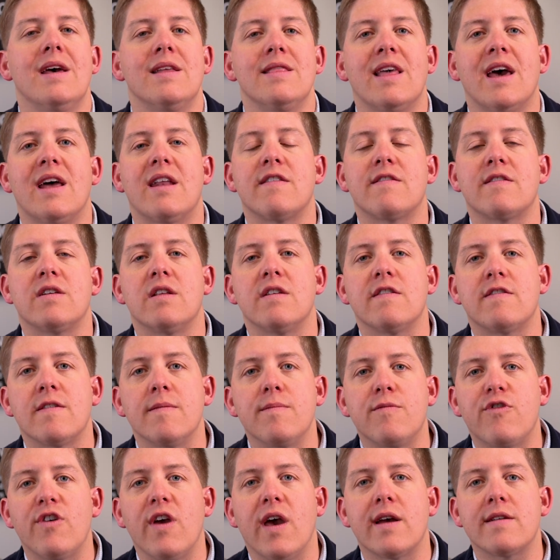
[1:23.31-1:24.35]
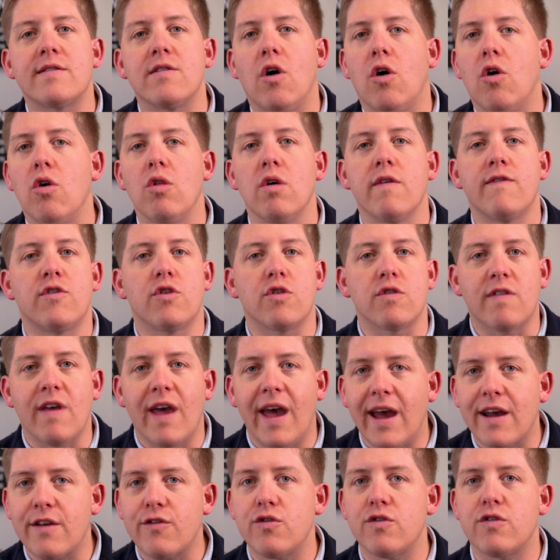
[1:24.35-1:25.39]
that is going to subject all of your
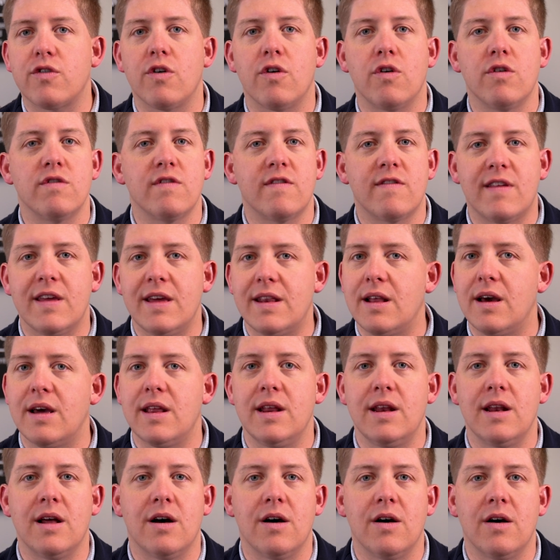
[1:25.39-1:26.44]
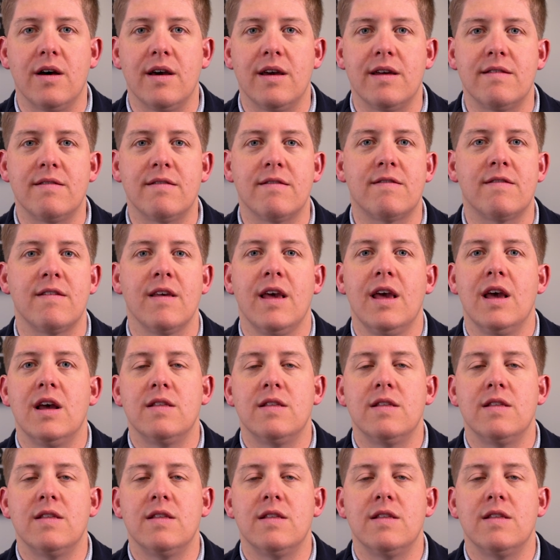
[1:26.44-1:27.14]
tax returns, 1099s,